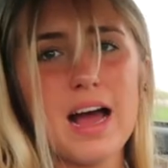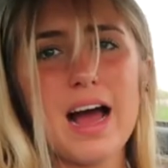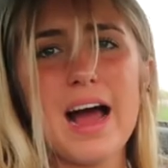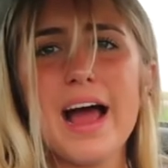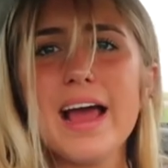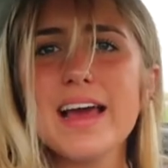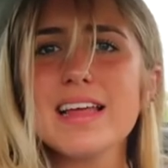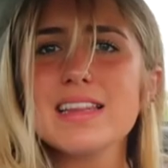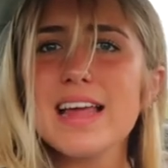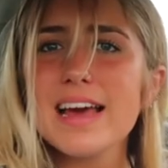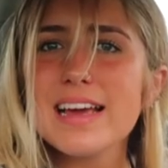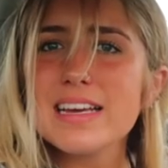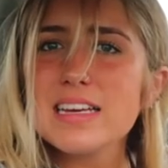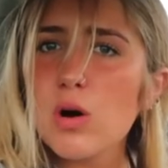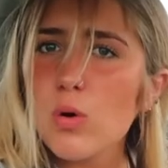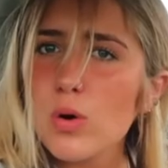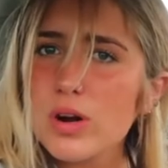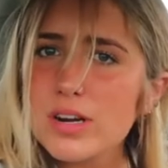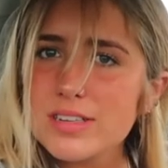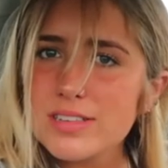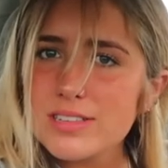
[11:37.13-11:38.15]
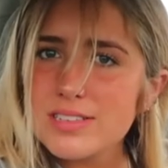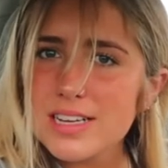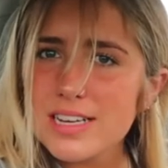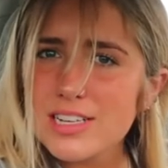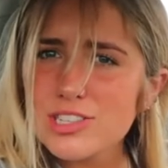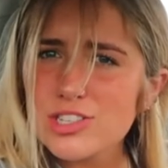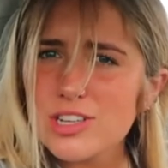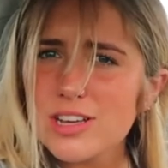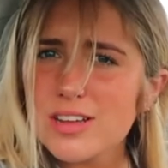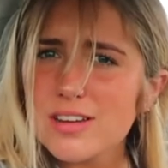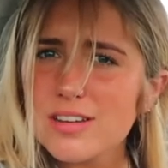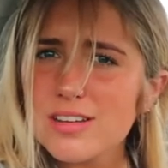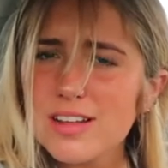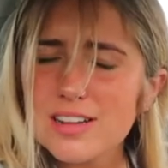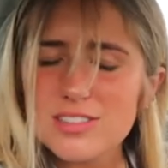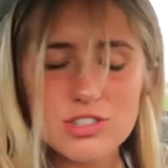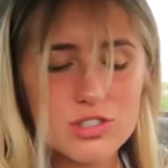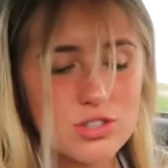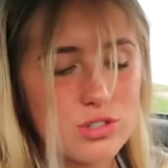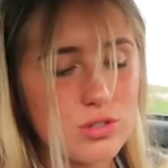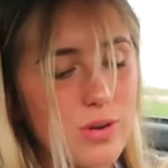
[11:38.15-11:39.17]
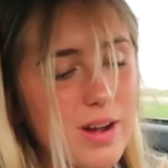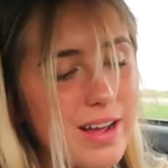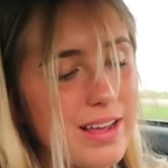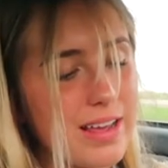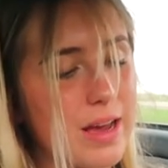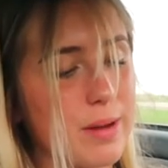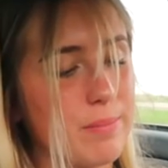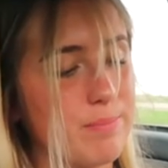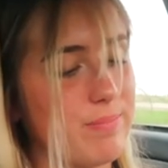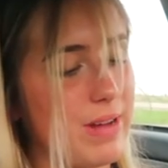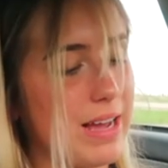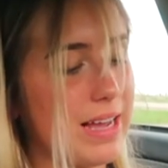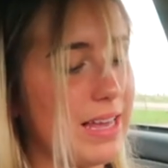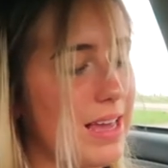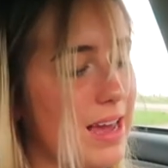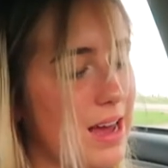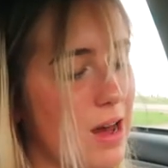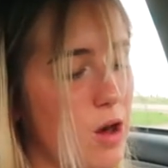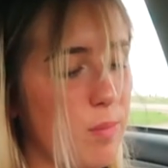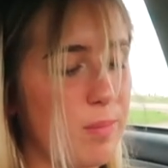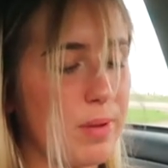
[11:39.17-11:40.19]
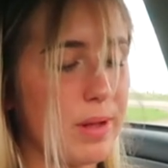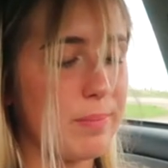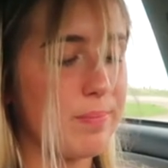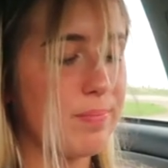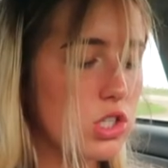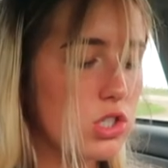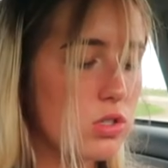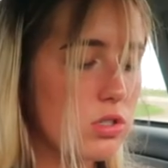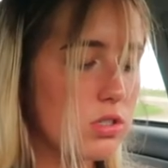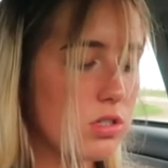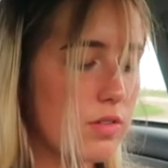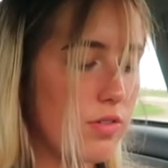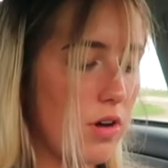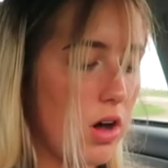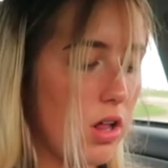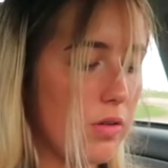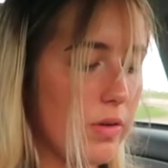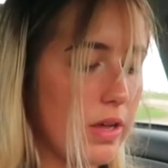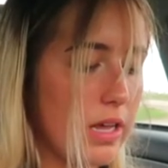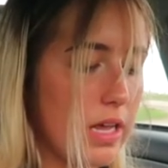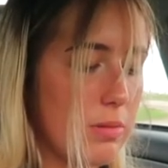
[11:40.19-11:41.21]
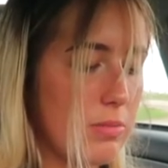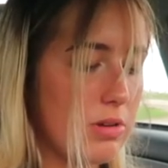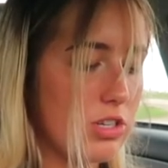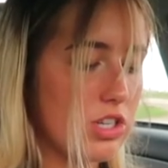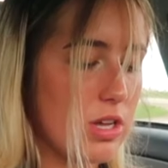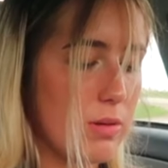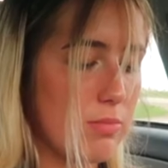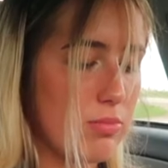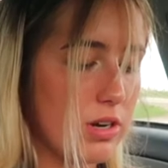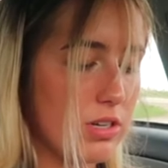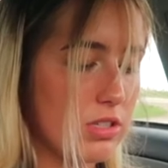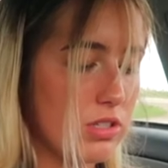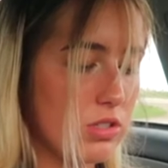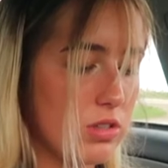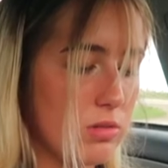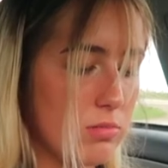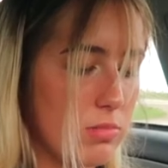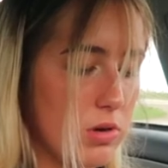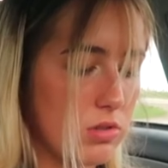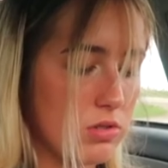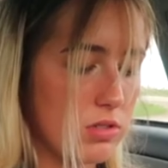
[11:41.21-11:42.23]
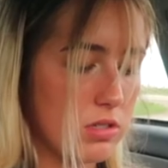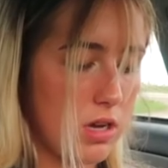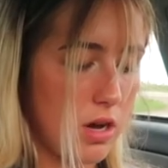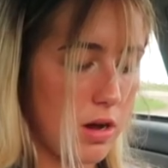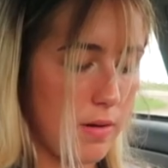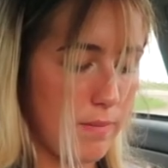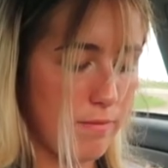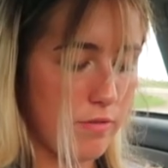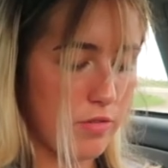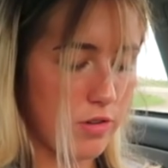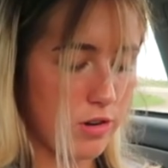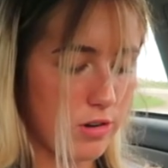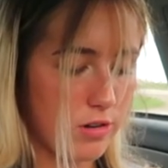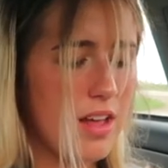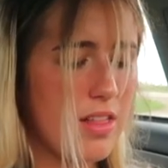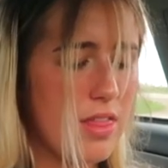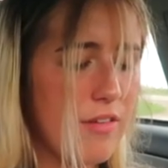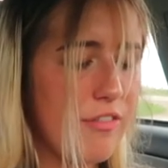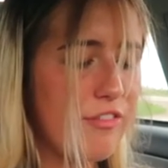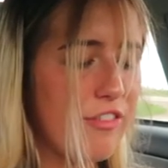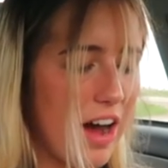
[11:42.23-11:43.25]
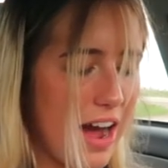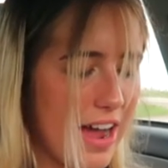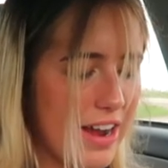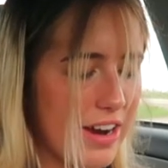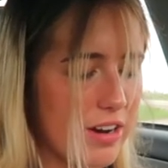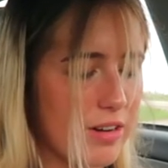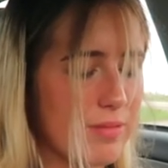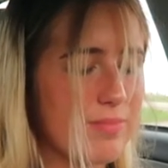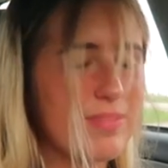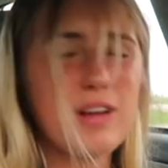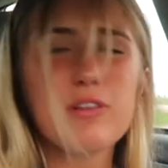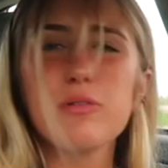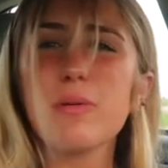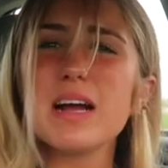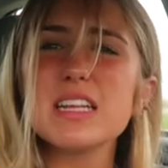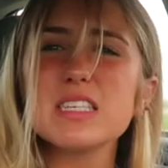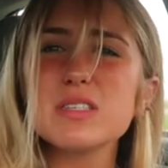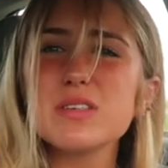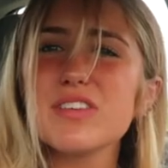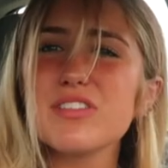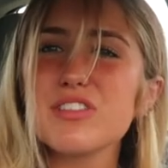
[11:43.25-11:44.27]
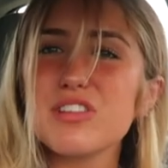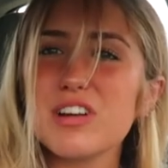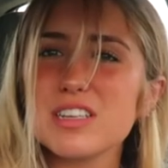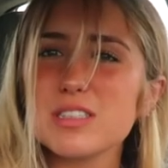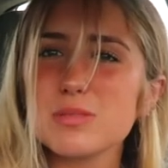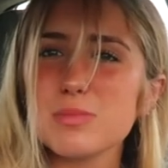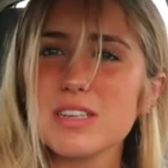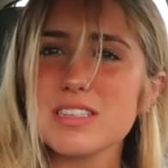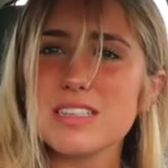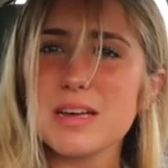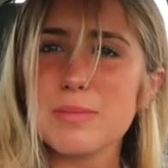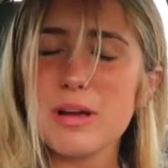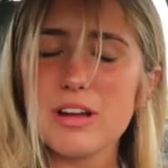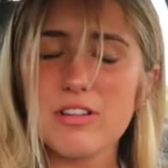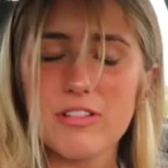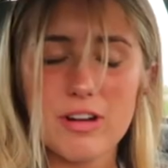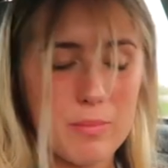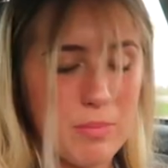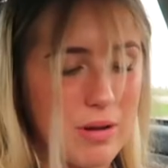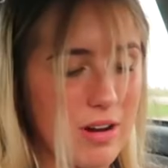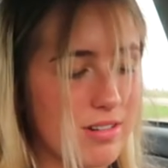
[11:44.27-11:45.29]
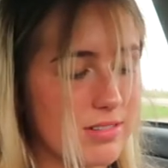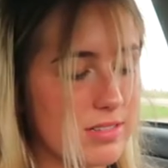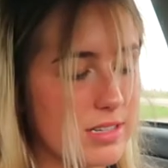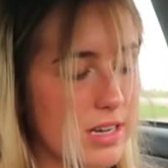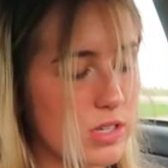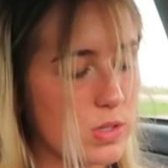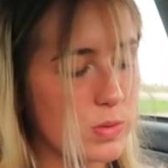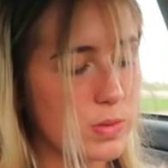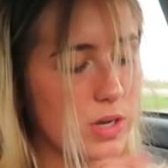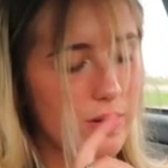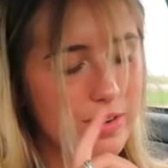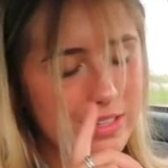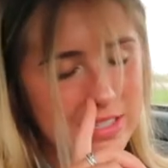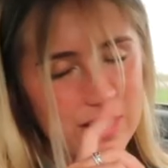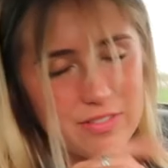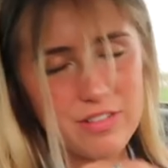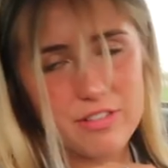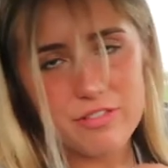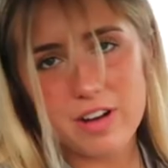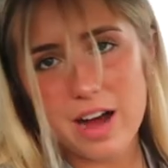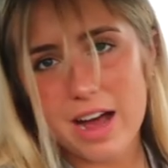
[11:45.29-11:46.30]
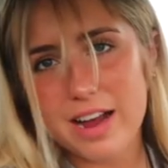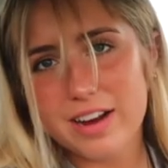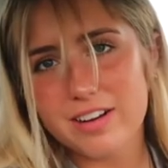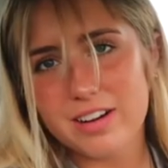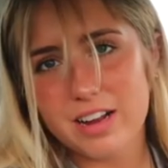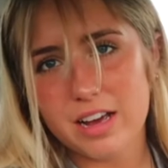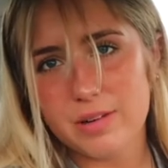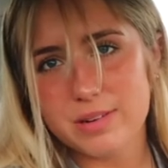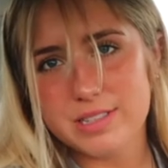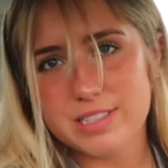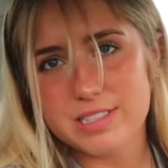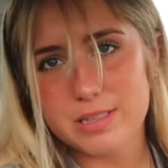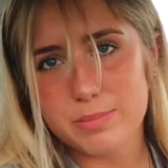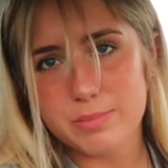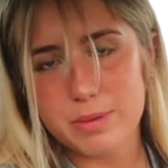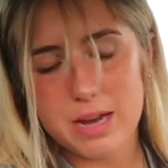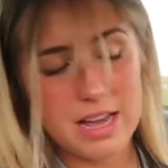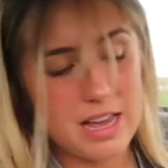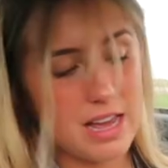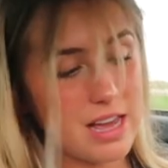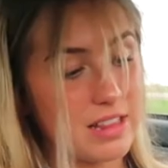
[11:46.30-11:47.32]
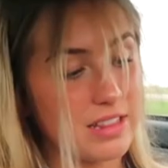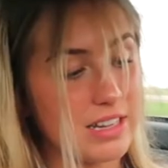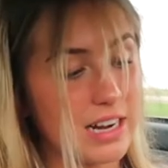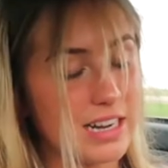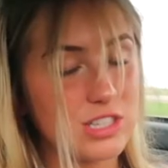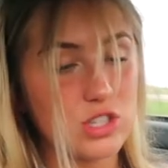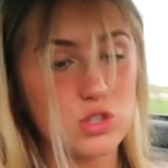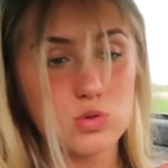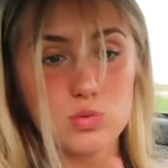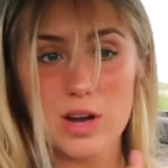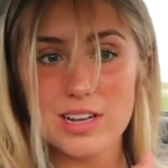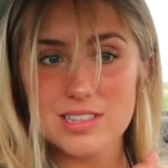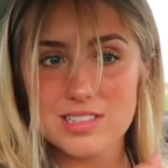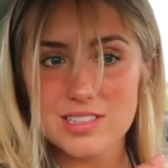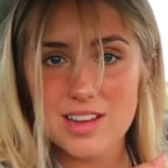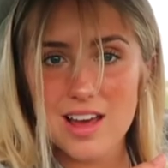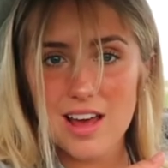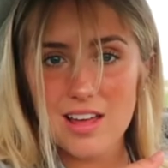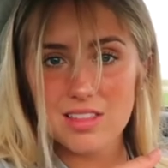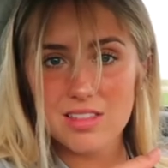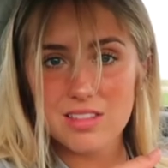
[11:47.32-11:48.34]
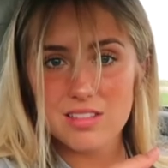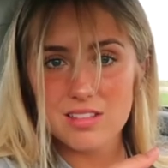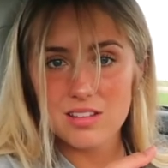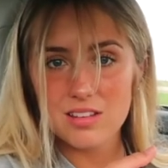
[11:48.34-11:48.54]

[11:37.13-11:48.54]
I like organization. That's just who I am. I can't help it. Choose the following image that brings you the most comfort. The fire. It reminds me of Christmas at my grandparents' house. We always have a fire and I always sit by it and then I sweat to death.